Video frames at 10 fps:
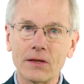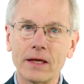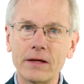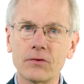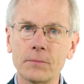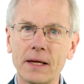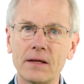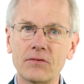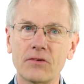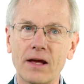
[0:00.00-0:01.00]
Laser
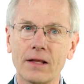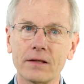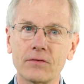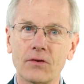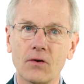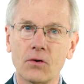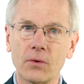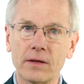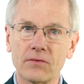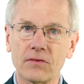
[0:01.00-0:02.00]
Maze Challenge to
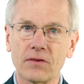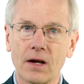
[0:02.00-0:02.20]
Oasis